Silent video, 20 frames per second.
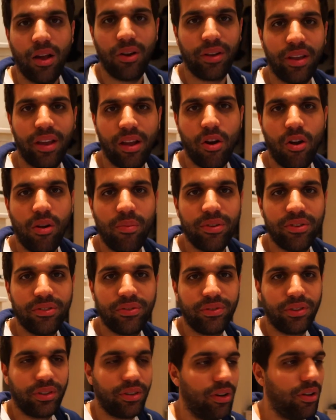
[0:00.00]
Okay, I
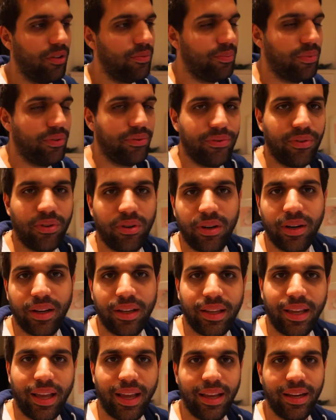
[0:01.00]
almost forgot, before I
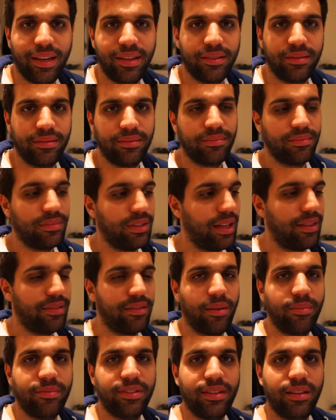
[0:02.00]
can get
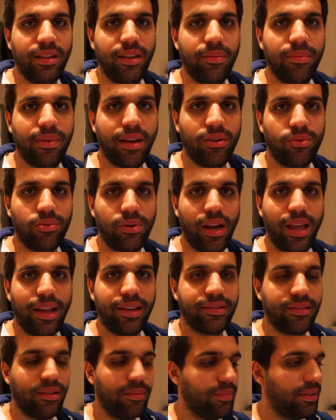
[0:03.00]
some sleep and
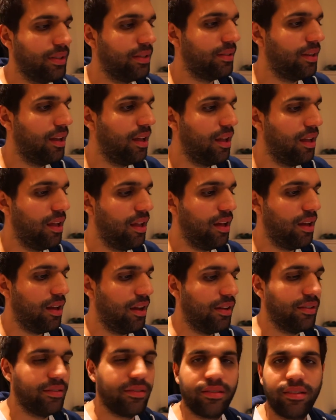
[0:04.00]
relax a bit,
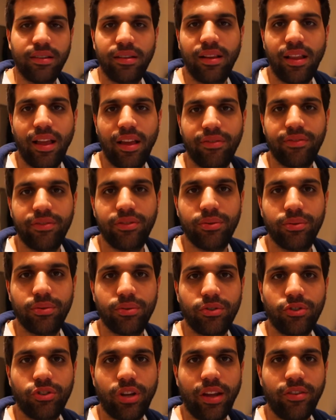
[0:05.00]
I still have
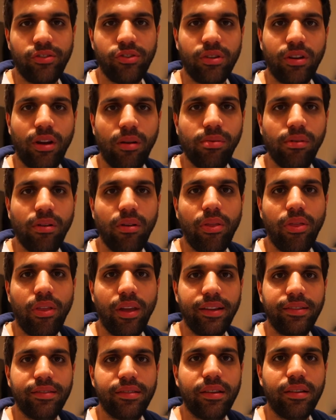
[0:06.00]
to change a couple of
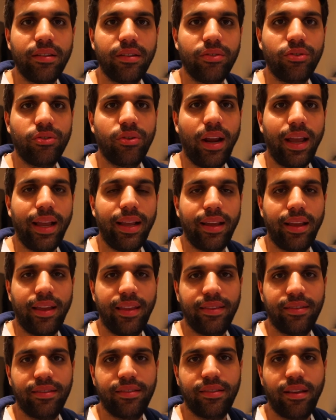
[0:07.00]
things in the track
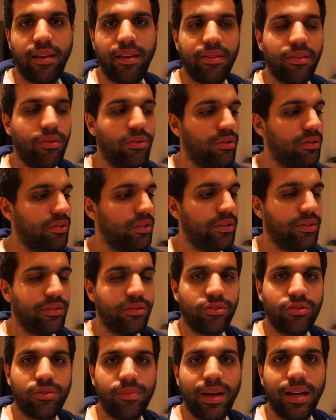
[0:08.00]
and send her the
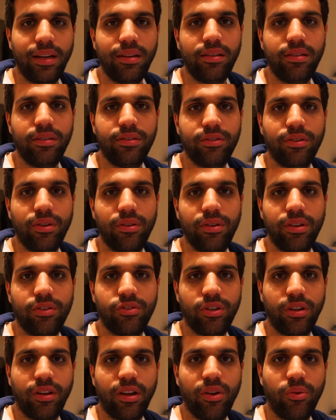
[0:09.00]
instrumentals so
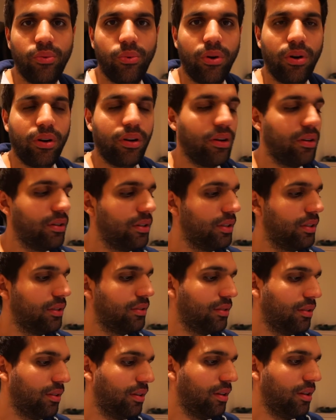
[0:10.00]
that she can work on
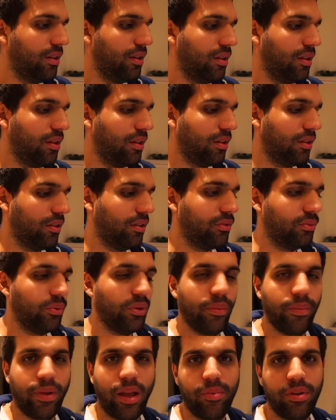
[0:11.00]
it. This
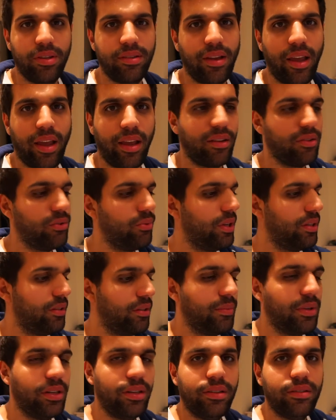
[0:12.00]
will maybe take
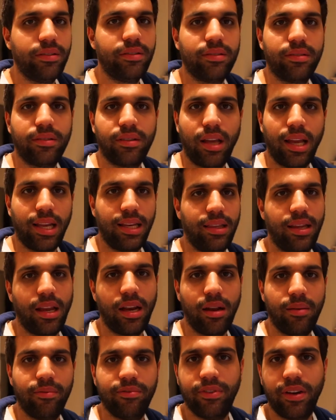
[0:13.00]
twenty minutes and
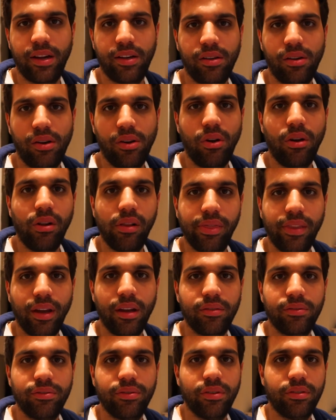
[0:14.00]
then I'm finally all
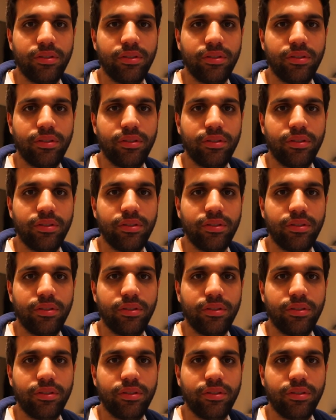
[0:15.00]
done for